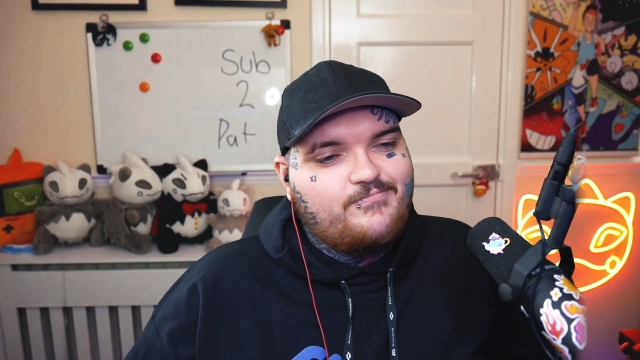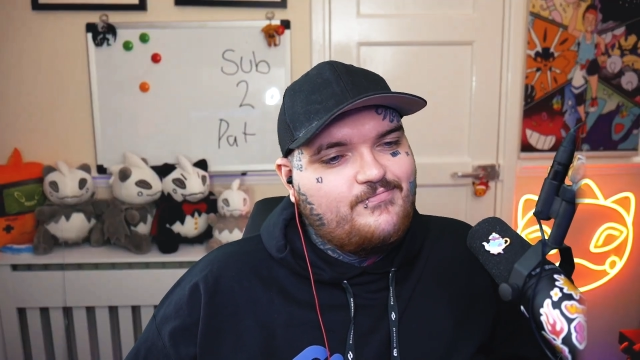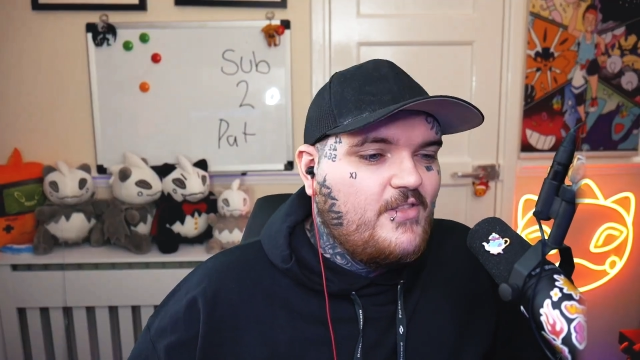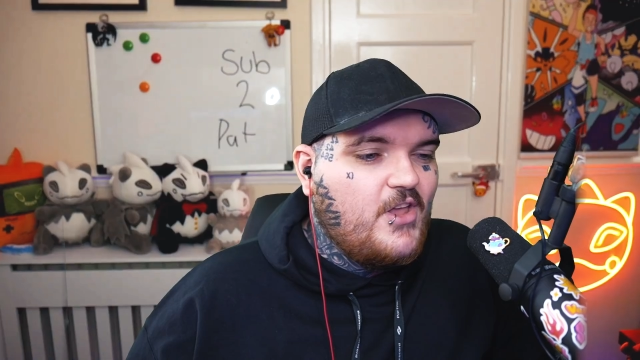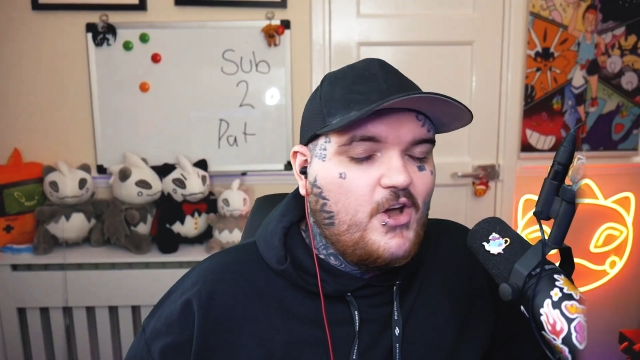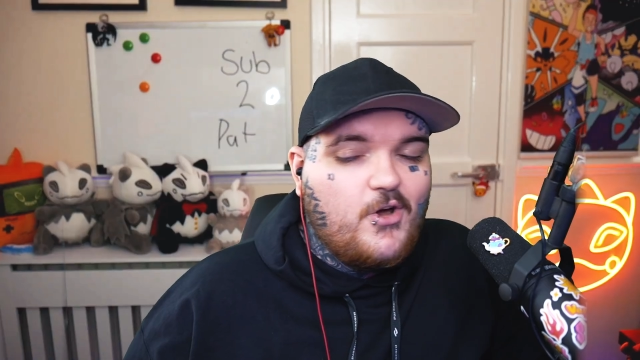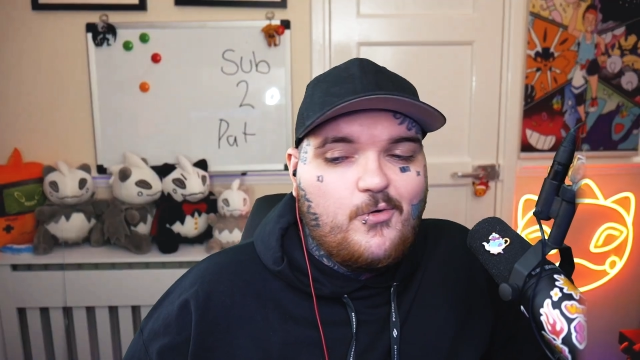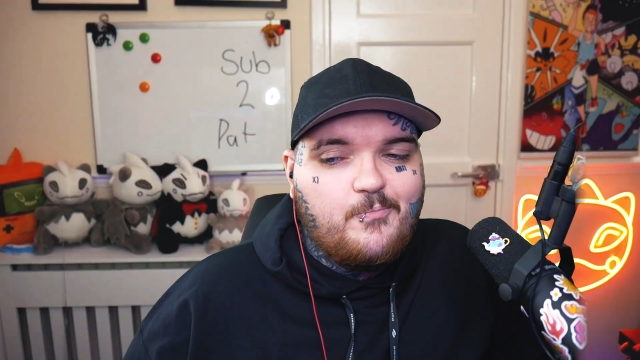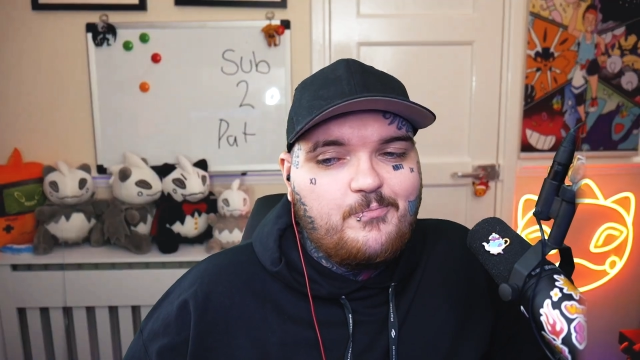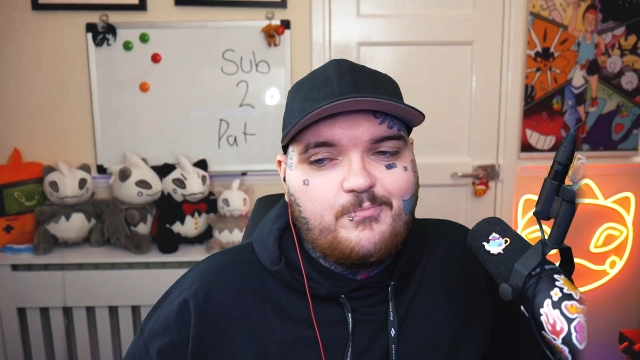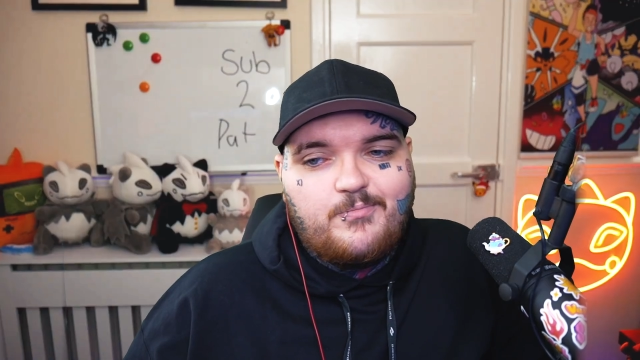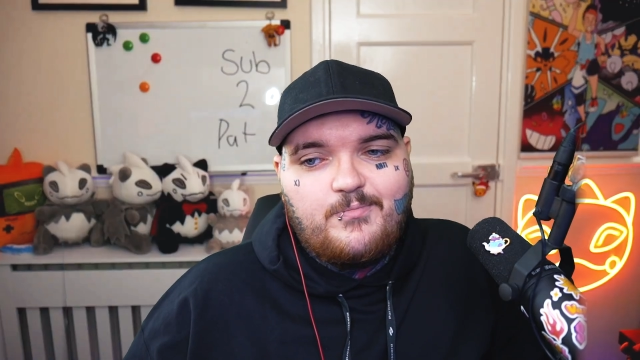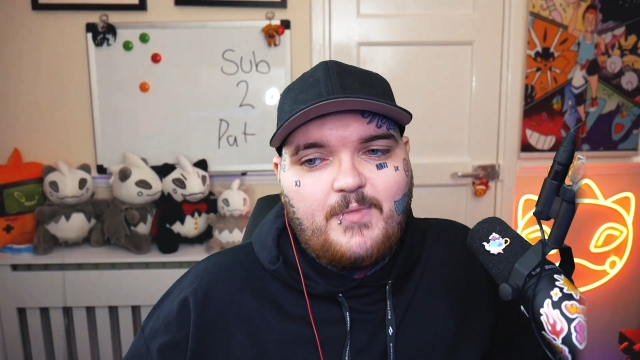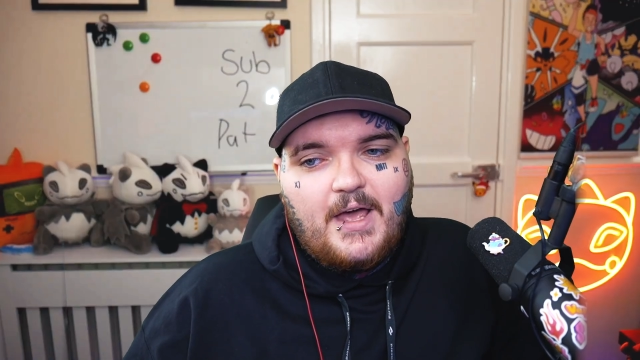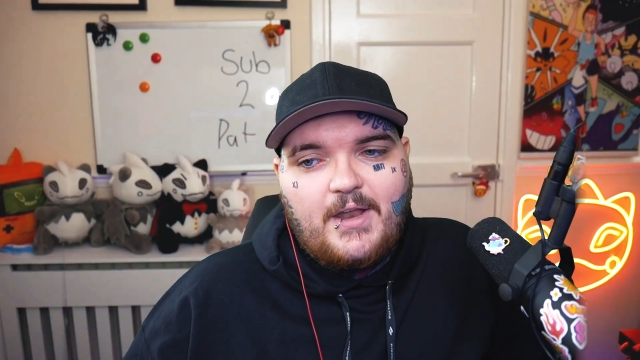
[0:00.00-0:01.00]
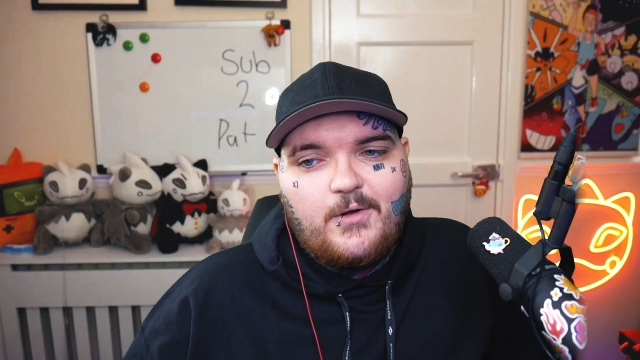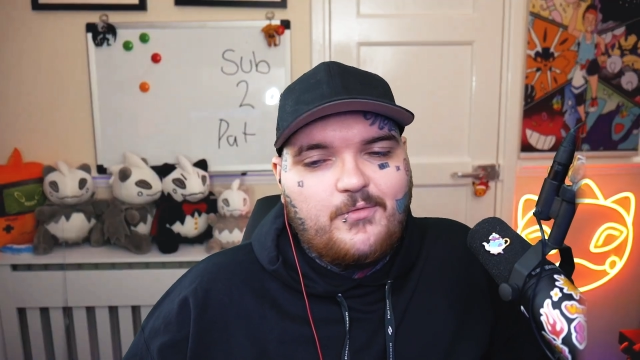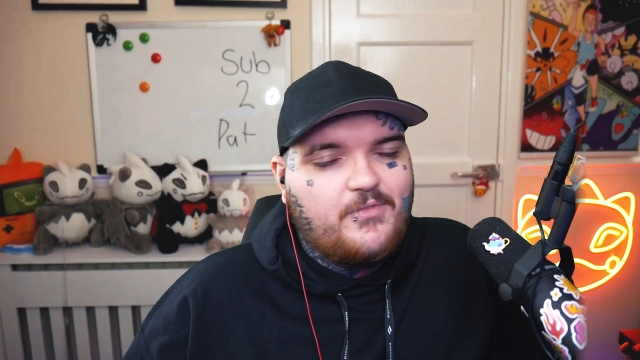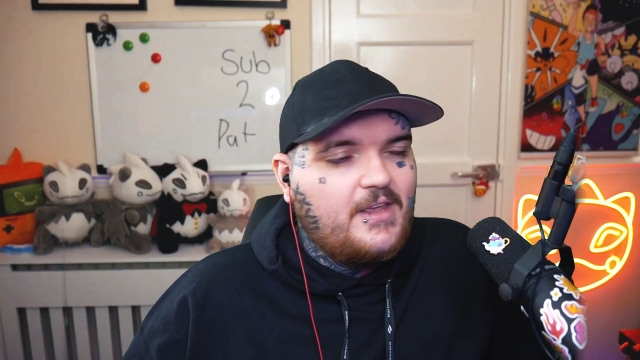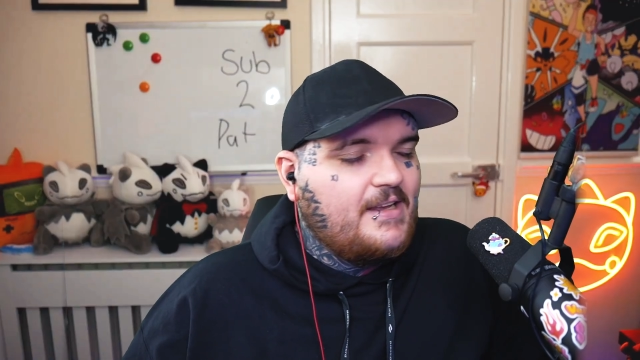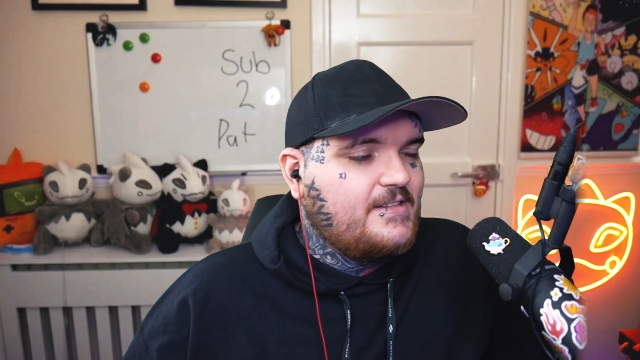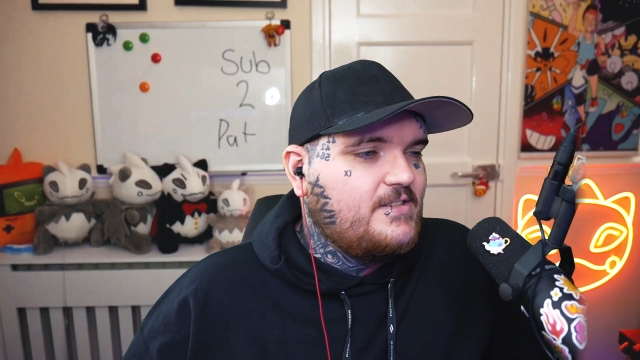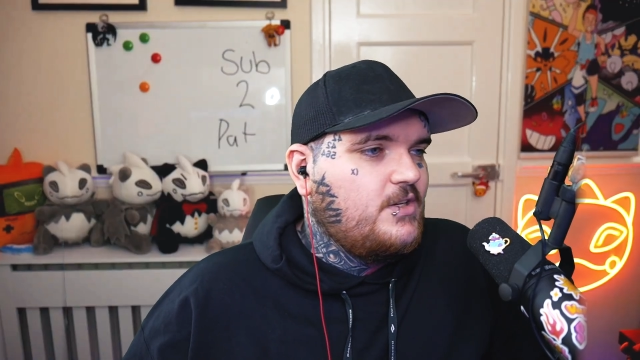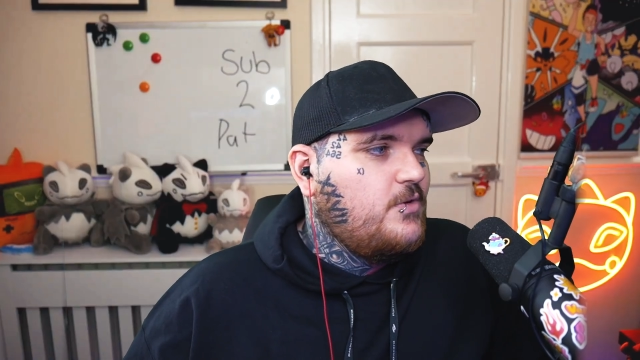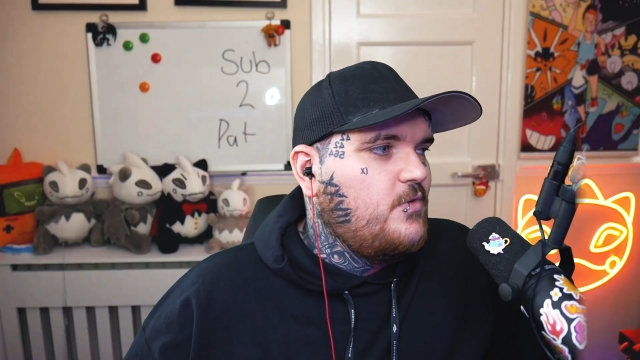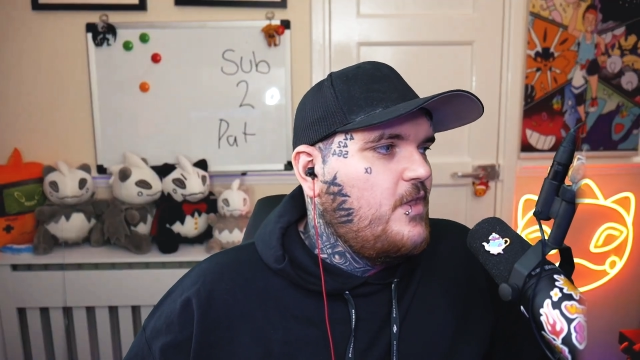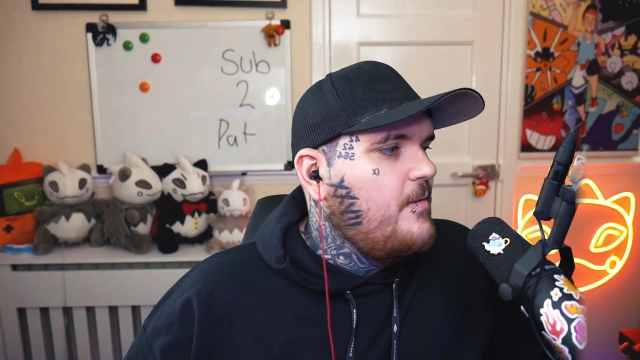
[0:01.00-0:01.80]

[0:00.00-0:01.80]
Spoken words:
no, I don't think so.